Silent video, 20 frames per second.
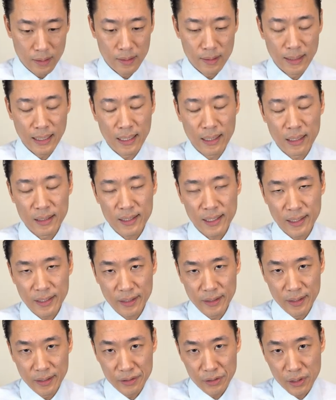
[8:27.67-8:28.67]
Now, I'll tell
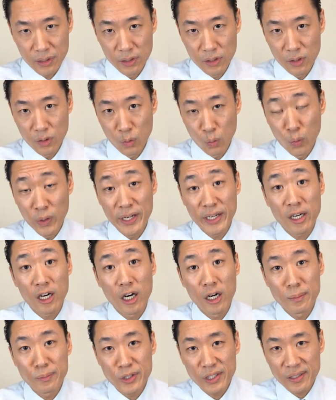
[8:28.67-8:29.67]
you this. When it
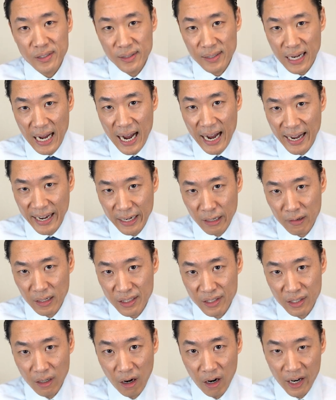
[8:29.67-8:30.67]
comes to an
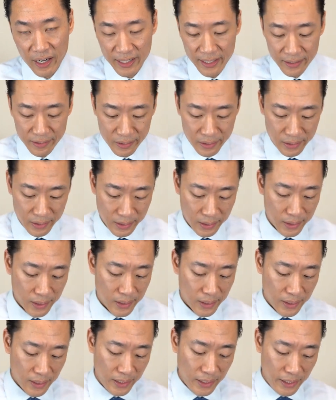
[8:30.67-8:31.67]
IRS audit,
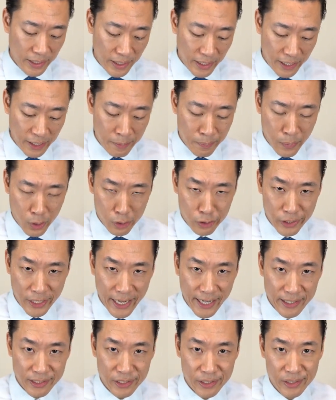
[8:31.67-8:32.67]
in most
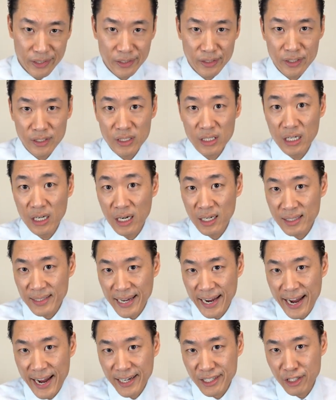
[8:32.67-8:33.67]
cases, a
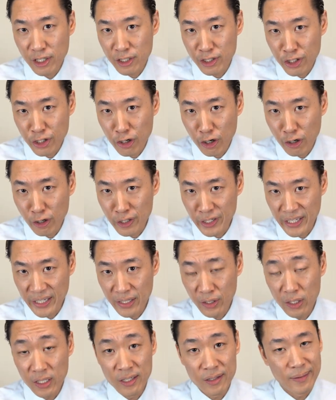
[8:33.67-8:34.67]
tax
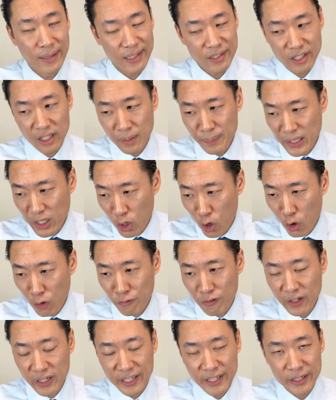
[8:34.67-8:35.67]
attorney, that's going to be
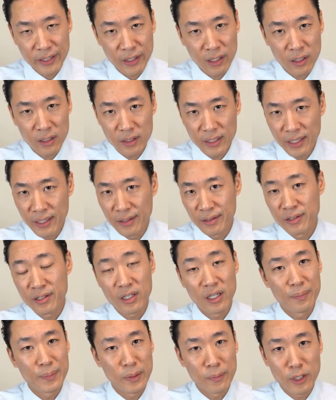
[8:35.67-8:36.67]
overkill. It's
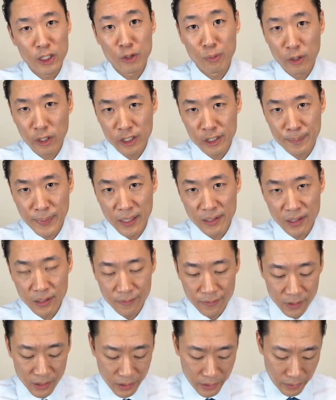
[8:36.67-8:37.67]
going to be much more
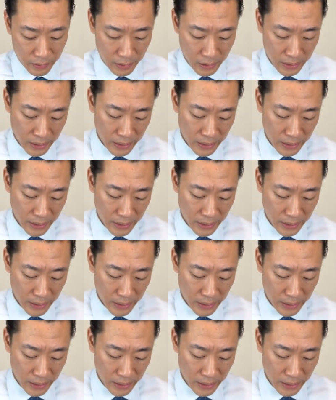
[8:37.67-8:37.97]
expensive too.